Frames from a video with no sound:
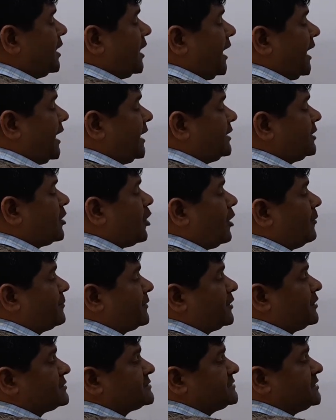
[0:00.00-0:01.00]
and
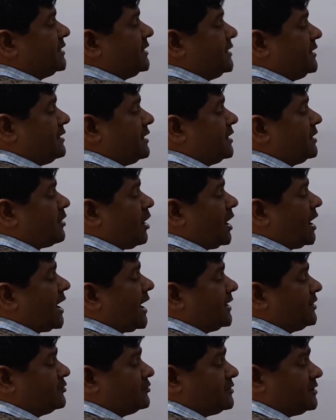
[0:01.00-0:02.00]

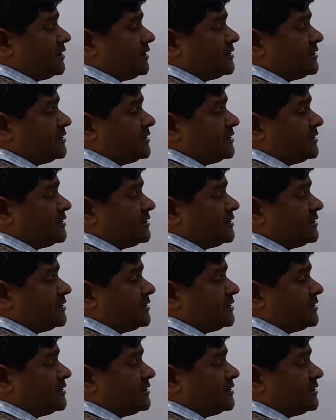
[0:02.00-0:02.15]
hydrogen